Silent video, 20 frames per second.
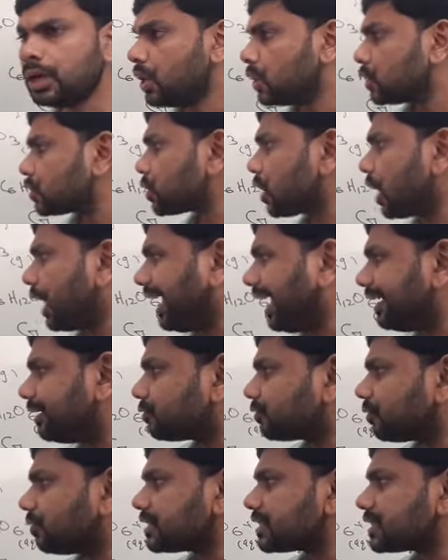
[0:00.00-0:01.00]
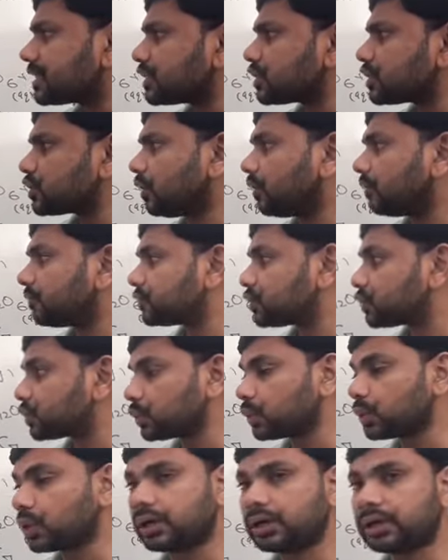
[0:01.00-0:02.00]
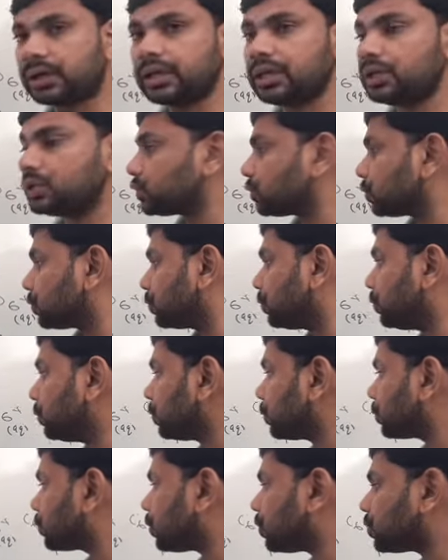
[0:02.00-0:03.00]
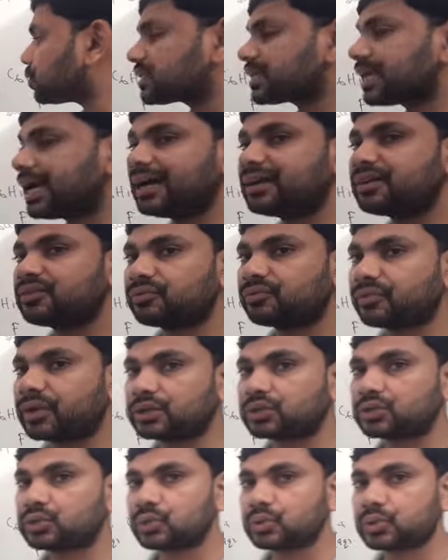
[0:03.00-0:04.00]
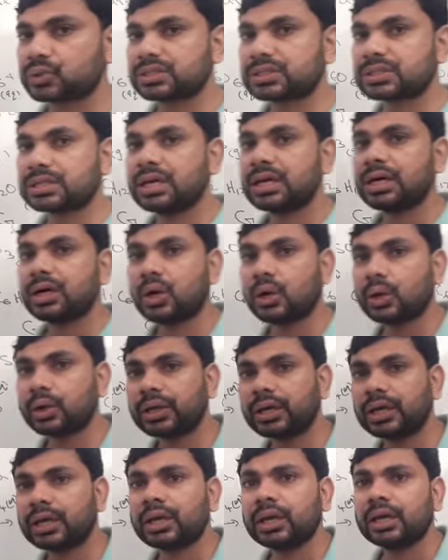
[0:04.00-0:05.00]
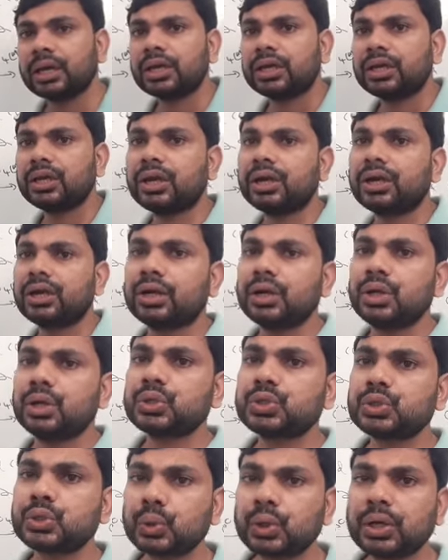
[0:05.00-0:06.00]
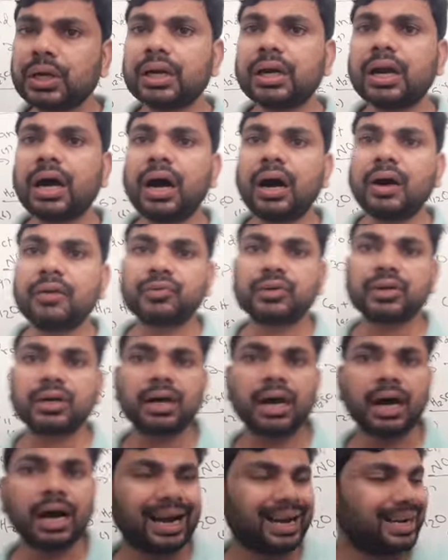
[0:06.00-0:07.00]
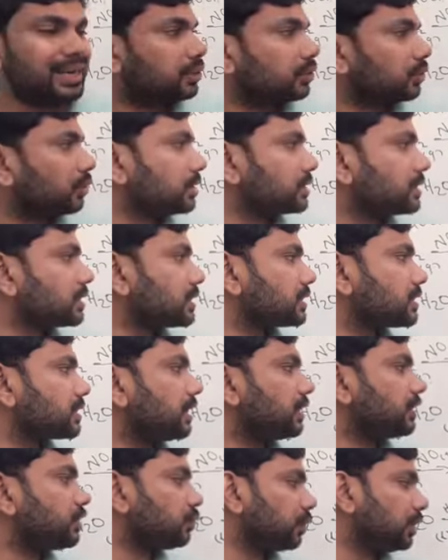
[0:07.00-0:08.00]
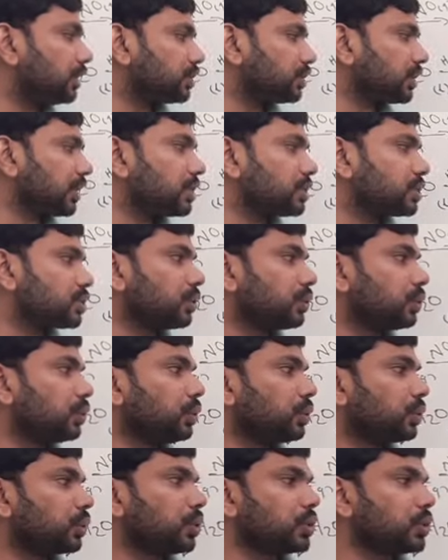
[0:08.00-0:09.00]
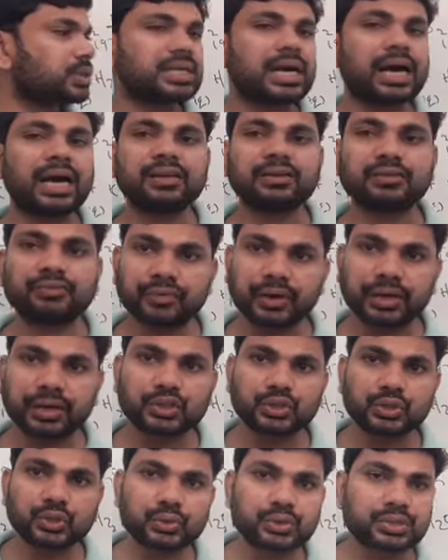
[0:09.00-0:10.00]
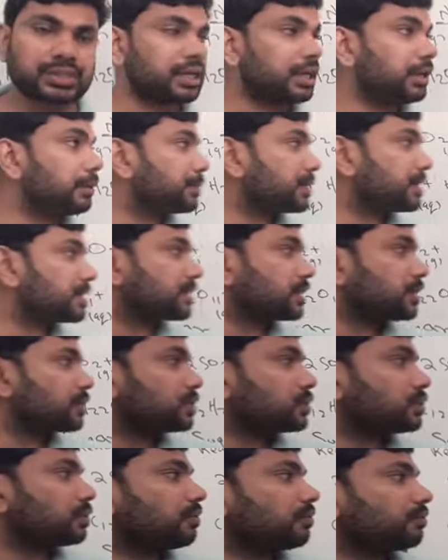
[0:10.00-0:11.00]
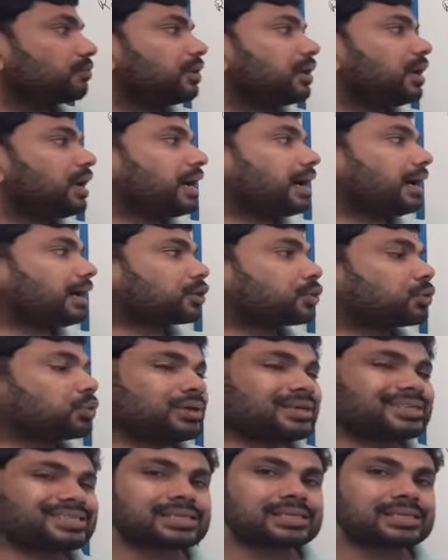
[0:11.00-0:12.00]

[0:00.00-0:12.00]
So hydrolysis of sugar into glucose and fructose. Okay, here sugar after hydrolysis it will change to glucose and fructose in presence of aqueous